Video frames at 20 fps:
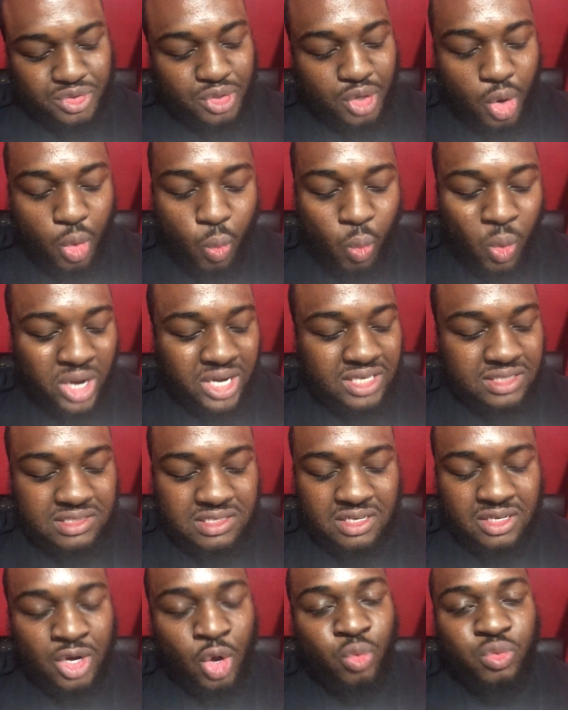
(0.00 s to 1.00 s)
wanting
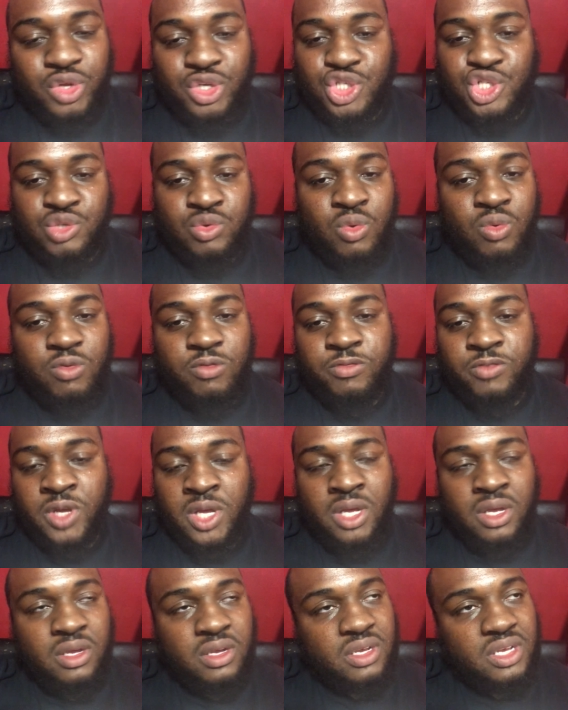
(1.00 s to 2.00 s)
to know the truth
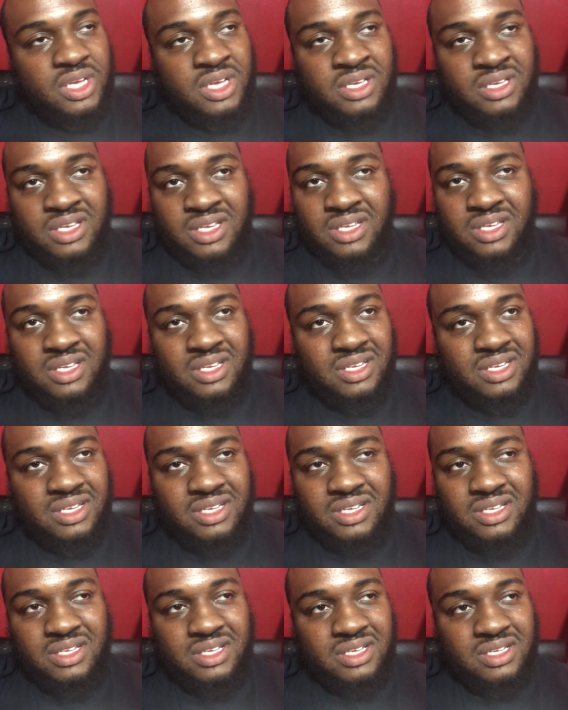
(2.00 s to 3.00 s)
it, it, it,
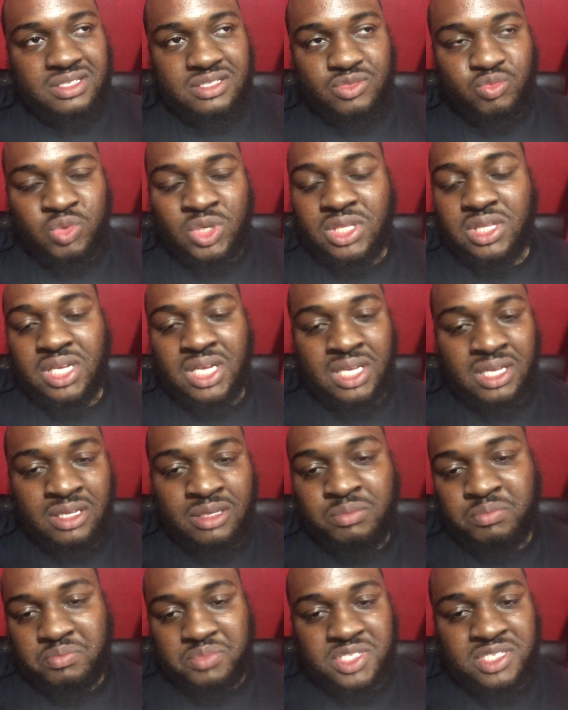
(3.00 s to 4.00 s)
it is
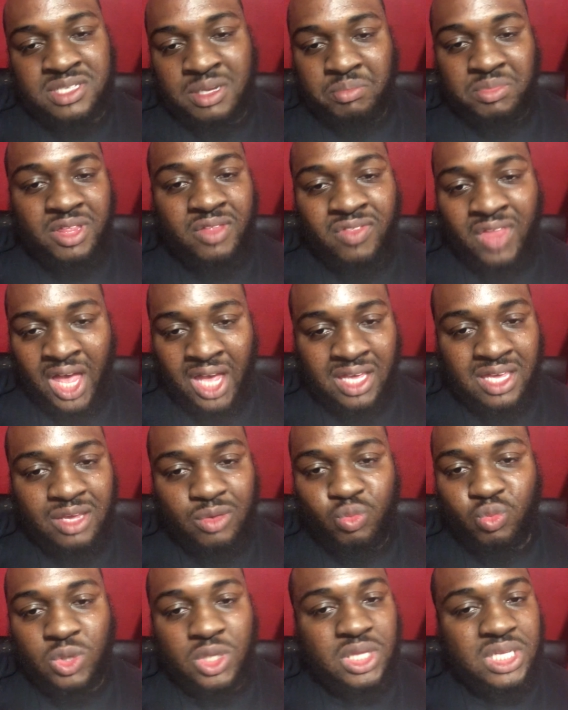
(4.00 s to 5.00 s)
really something that
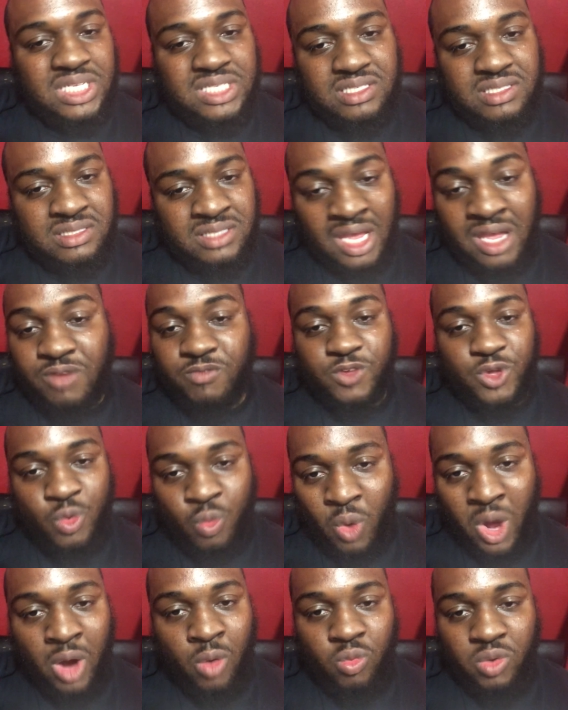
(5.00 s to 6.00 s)
can really save you
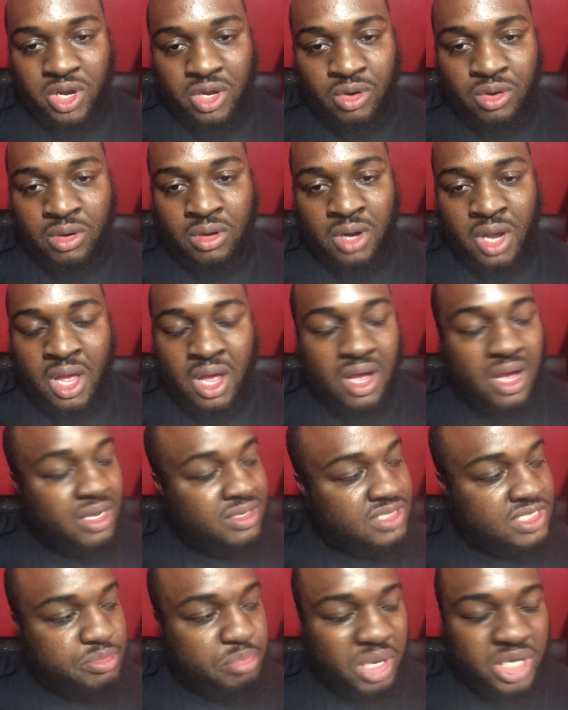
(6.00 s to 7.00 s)
out here,
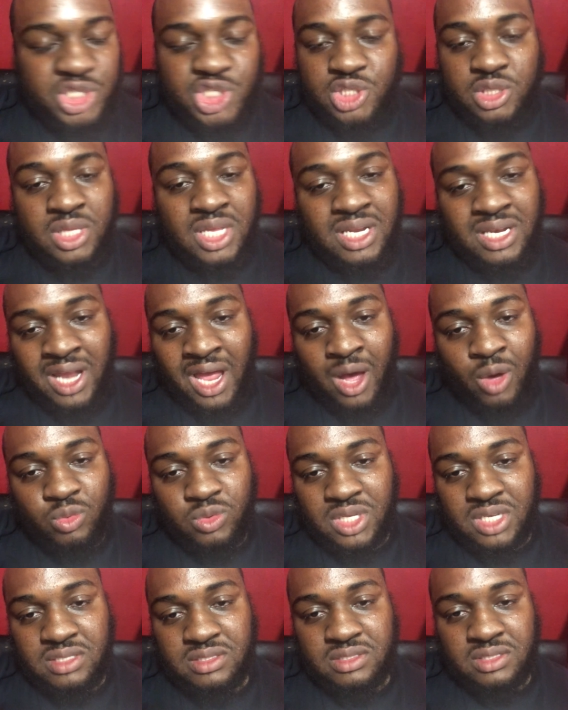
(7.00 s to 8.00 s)
especially now
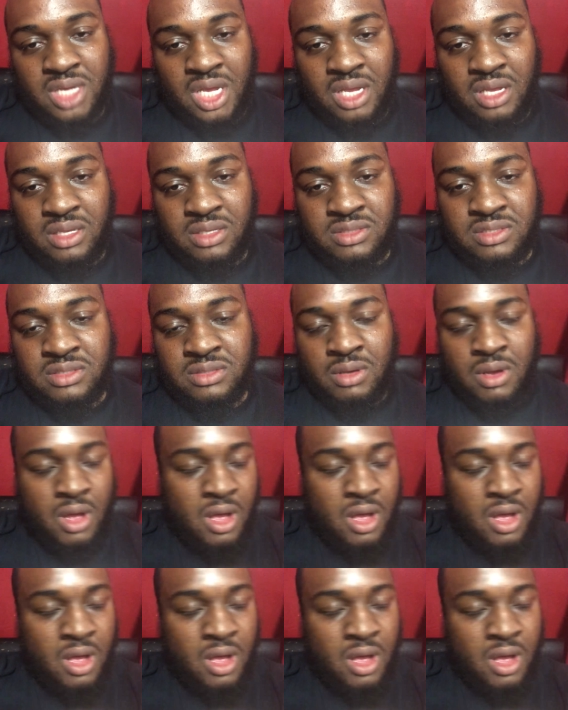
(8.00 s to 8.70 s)
these days.